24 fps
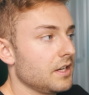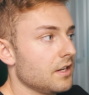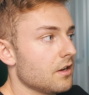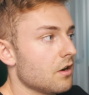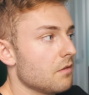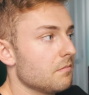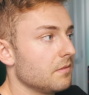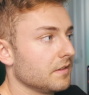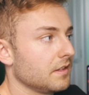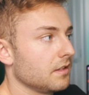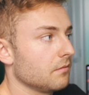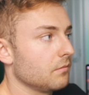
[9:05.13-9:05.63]

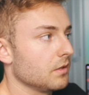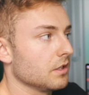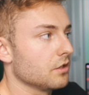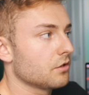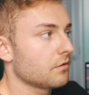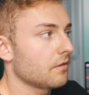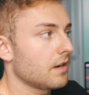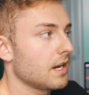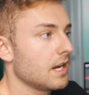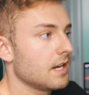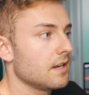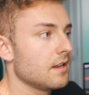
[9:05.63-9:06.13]
video, but that we
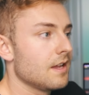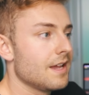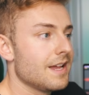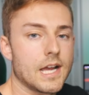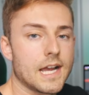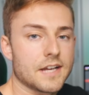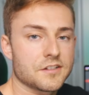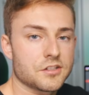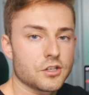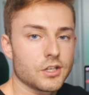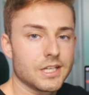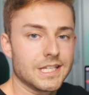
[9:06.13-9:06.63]
trade,
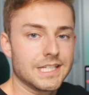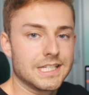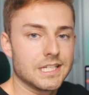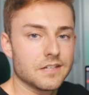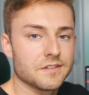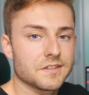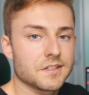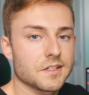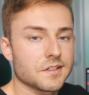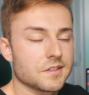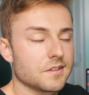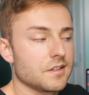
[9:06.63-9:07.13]
actually
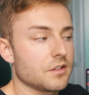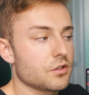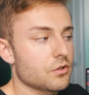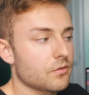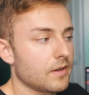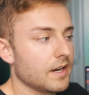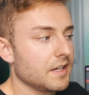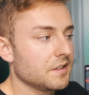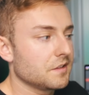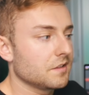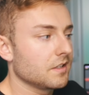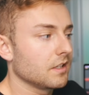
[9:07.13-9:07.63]
gives us the
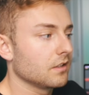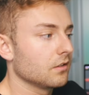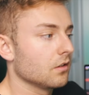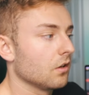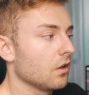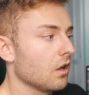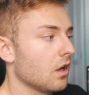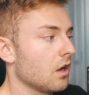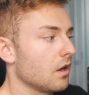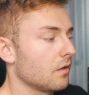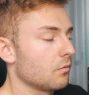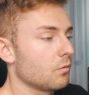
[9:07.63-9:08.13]
trade
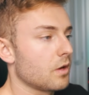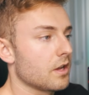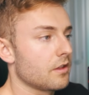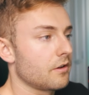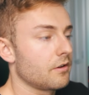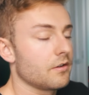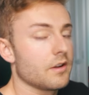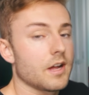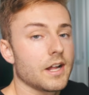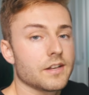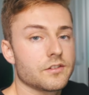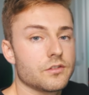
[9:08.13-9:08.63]
signal on
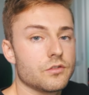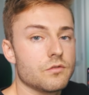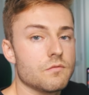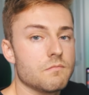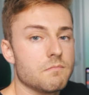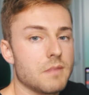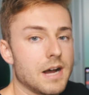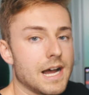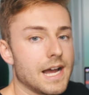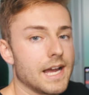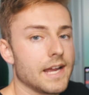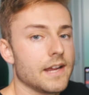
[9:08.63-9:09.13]
whether or not to
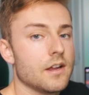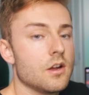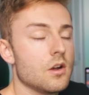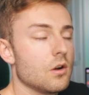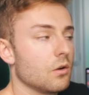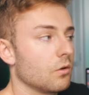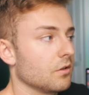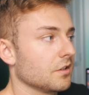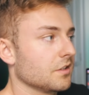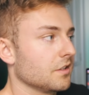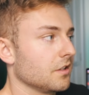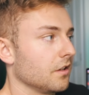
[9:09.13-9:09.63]
buy
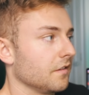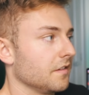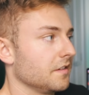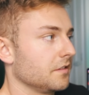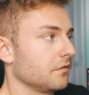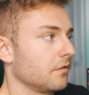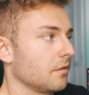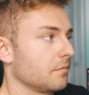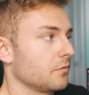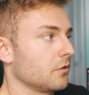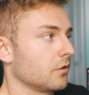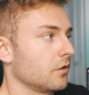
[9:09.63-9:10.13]
or sell
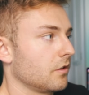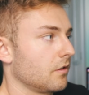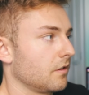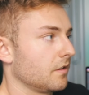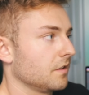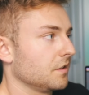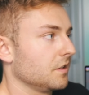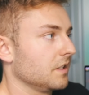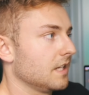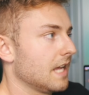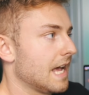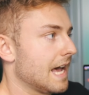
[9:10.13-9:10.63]
this
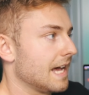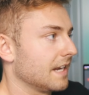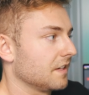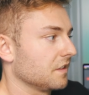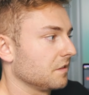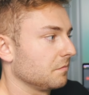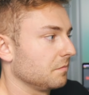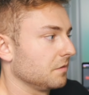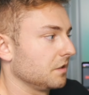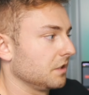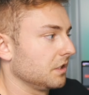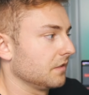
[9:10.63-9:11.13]
cryptocurrency at a
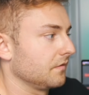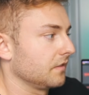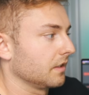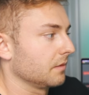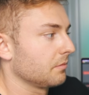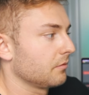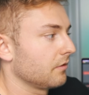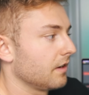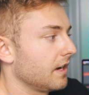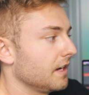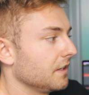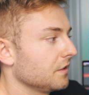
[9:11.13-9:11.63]

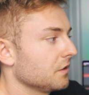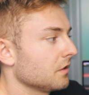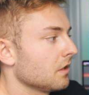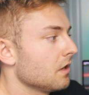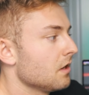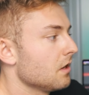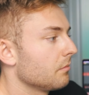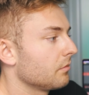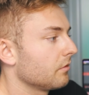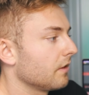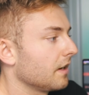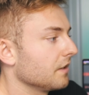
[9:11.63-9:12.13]
specific price.
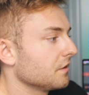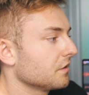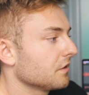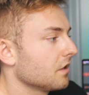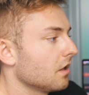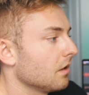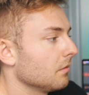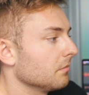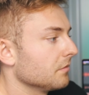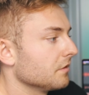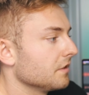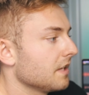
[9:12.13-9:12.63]
Price
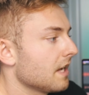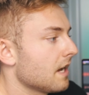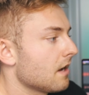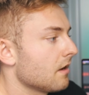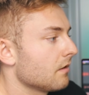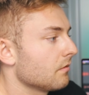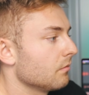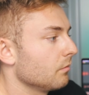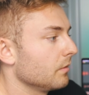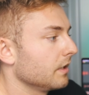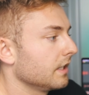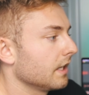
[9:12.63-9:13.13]
comes
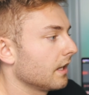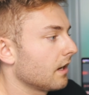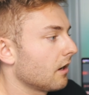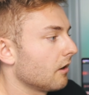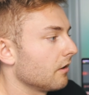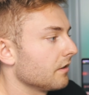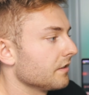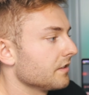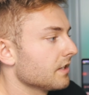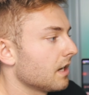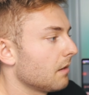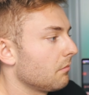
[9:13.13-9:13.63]
down, we get
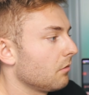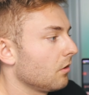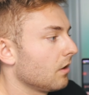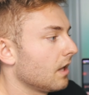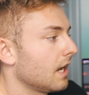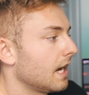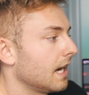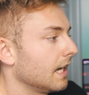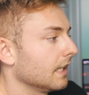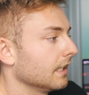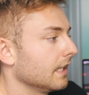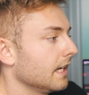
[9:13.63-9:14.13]
our double
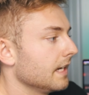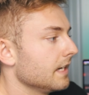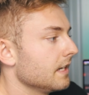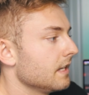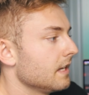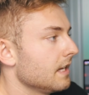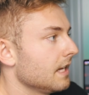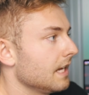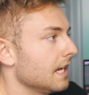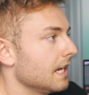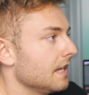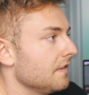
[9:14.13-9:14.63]
highlight
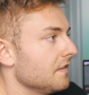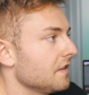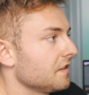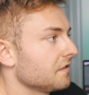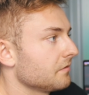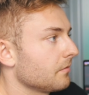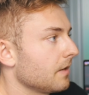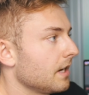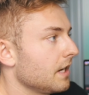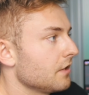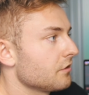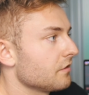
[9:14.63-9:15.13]
in
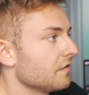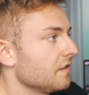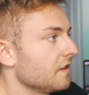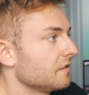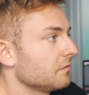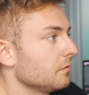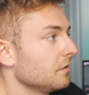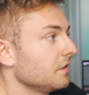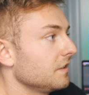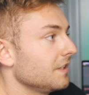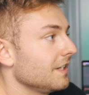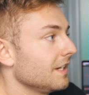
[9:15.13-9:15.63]
this range, and
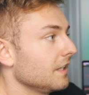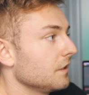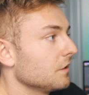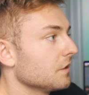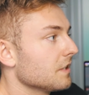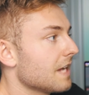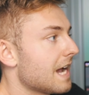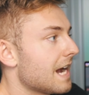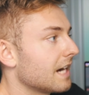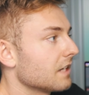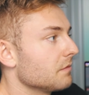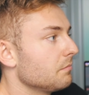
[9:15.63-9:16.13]
this was the
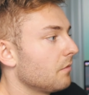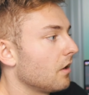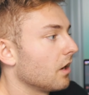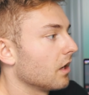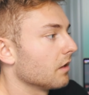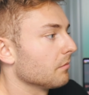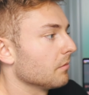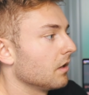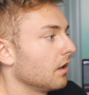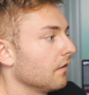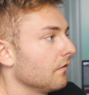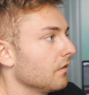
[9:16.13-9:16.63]
exact
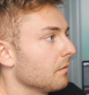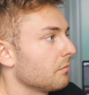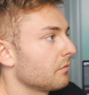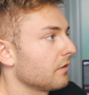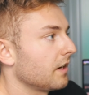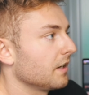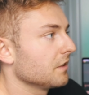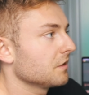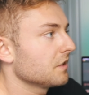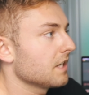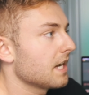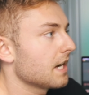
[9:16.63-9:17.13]
bottom of the
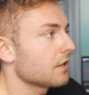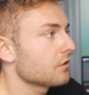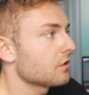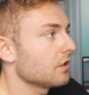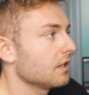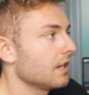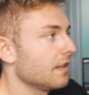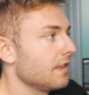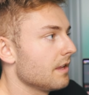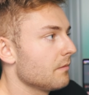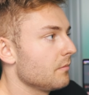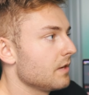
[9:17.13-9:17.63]
price
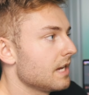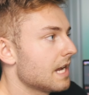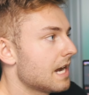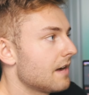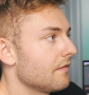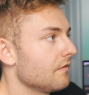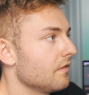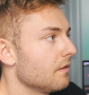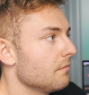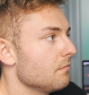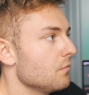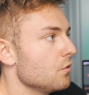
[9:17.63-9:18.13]
action. And then we
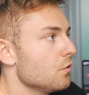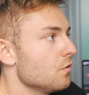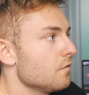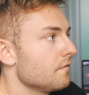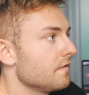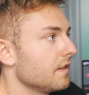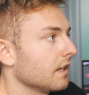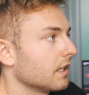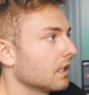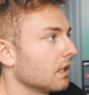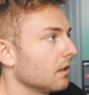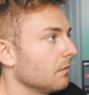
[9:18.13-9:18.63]
have the
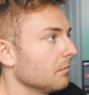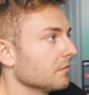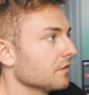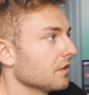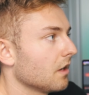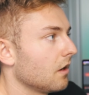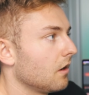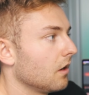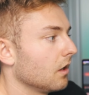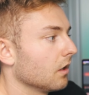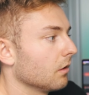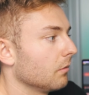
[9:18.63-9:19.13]
move that
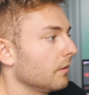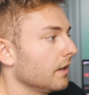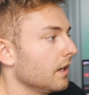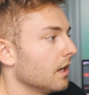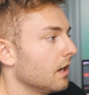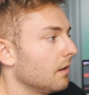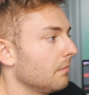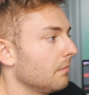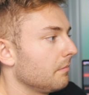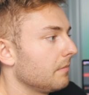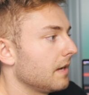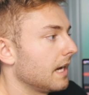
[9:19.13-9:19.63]
comes all the way
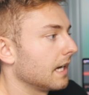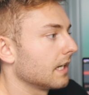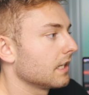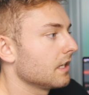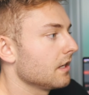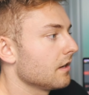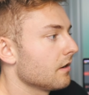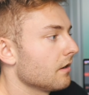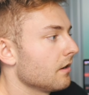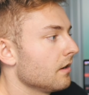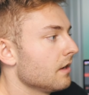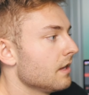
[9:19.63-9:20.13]
up back
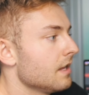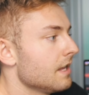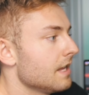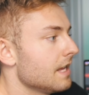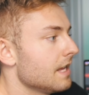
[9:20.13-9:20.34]
here.